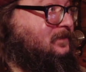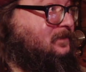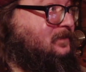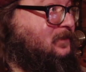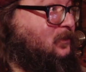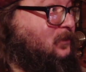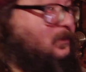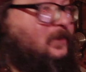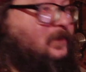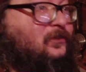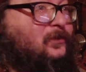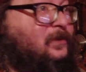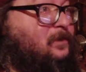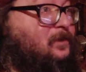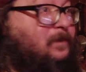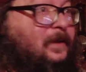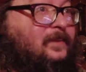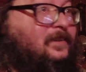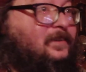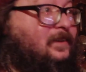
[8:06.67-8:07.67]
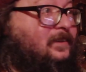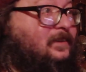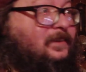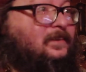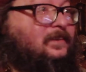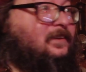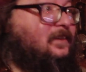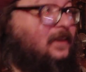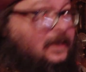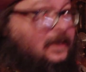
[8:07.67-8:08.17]
which was basically the
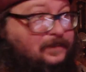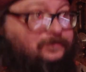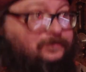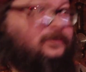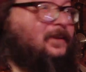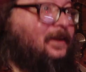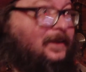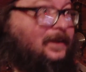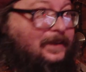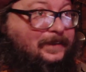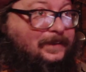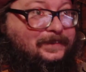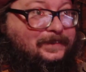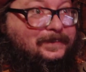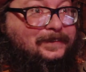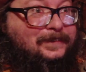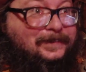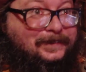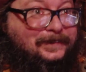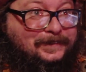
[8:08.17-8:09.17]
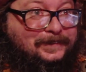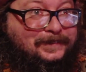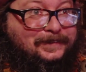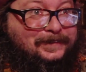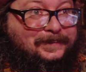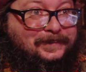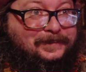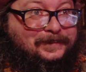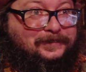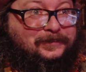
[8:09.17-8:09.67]
lifeline
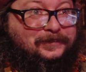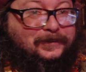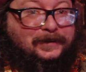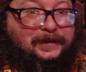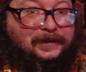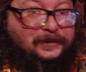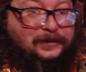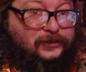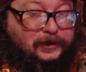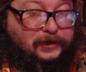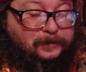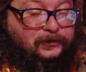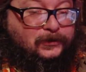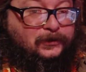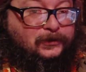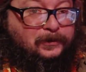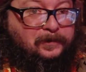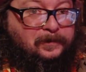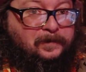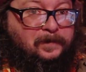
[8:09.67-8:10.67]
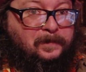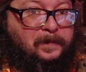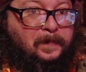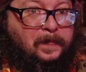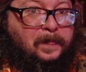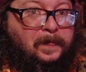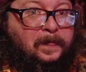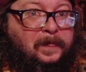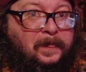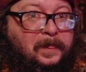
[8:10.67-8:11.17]
for Egypt,
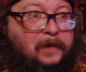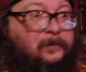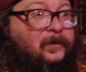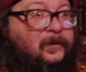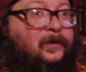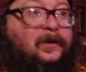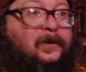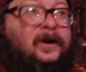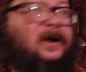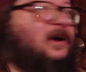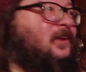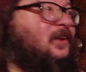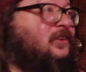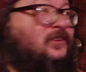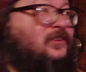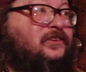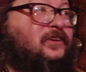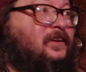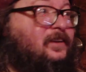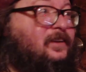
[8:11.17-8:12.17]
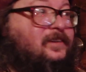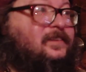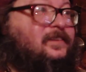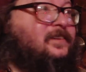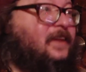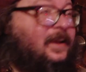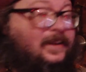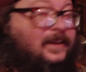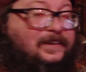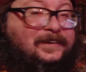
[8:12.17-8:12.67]
and where all the cities
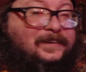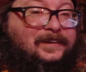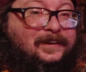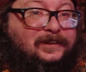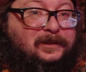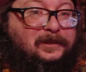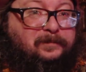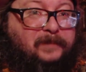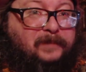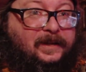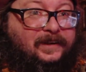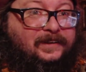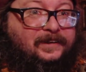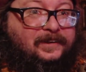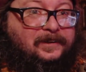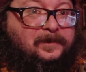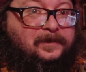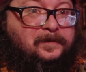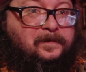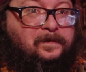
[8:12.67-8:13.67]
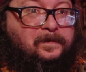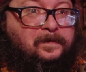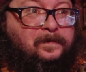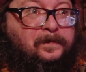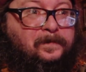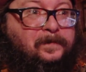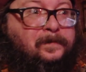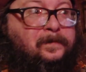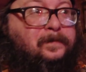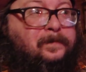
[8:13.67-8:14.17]
sat on the bank
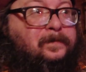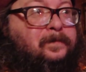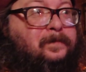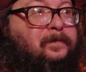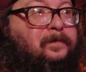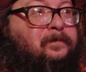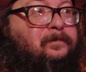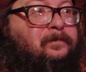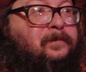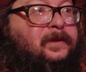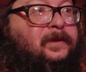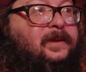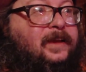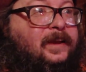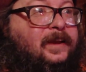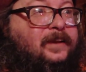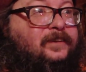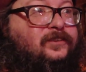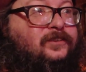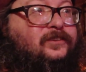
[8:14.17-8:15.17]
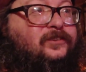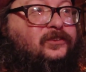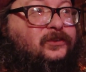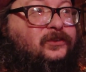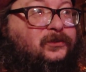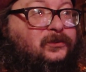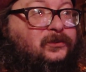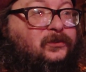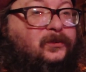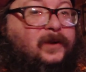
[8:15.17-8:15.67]
began
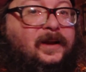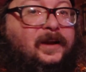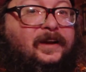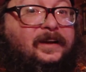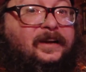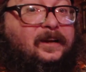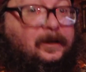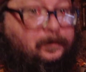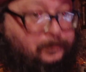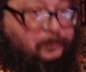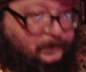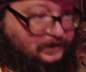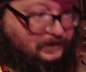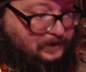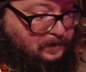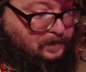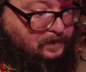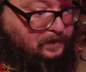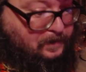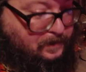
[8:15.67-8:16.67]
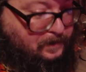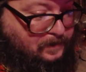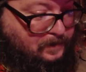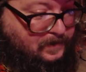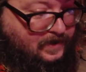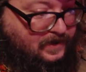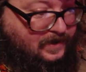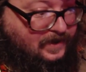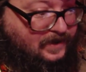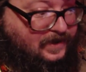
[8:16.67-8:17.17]
to dry up.
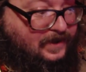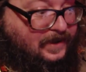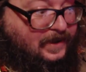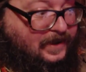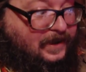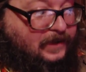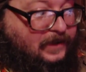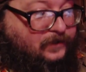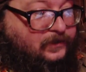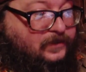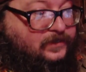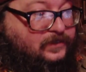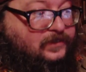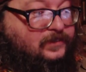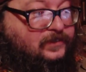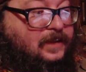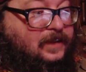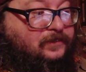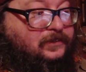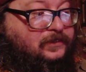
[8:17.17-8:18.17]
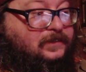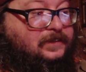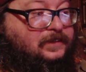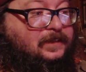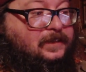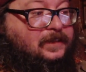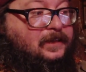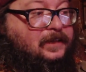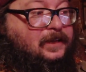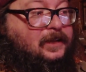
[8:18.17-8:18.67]
And it was
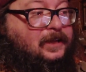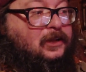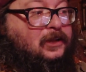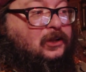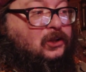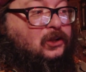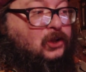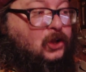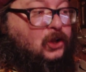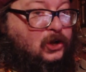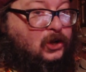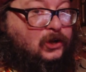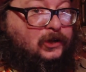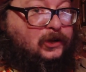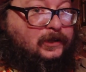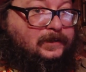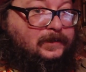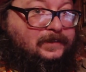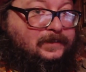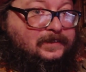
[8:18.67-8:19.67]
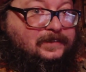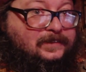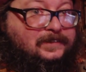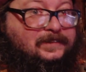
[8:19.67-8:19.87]
seven long,